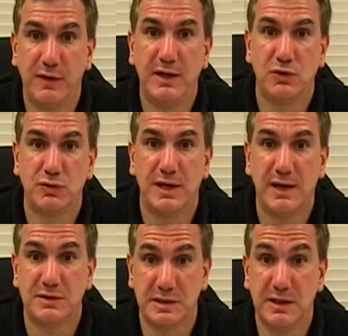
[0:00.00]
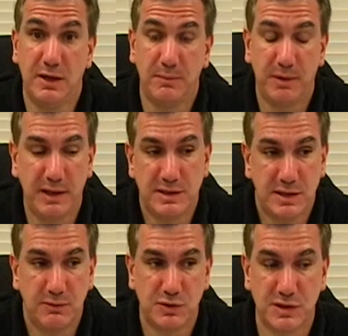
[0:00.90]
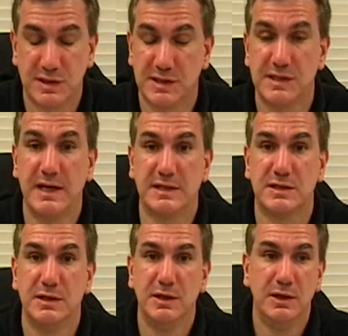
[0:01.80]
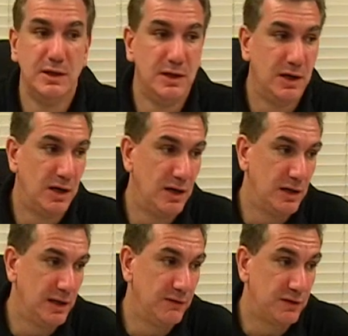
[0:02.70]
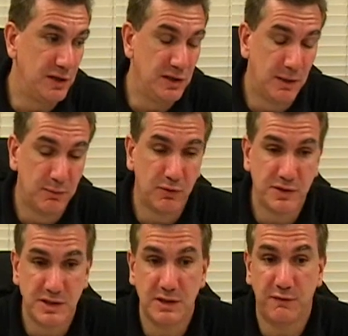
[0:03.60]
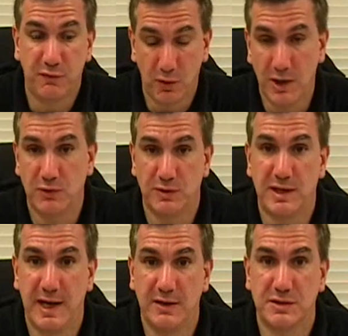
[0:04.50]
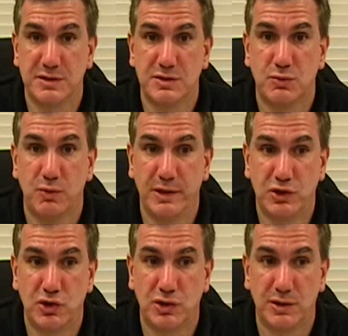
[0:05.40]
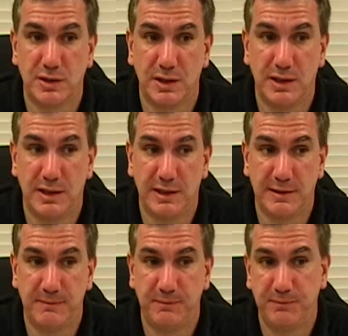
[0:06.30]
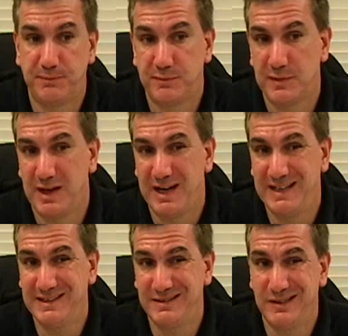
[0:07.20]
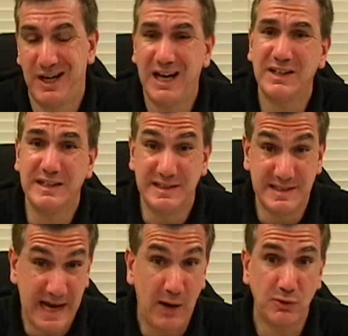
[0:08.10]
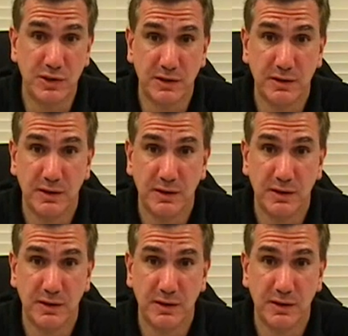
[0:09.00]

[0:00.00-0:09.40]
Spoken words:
of 800,000 and up, I'd say it was a success. If the number is in the 400,000s, which I highly doubt,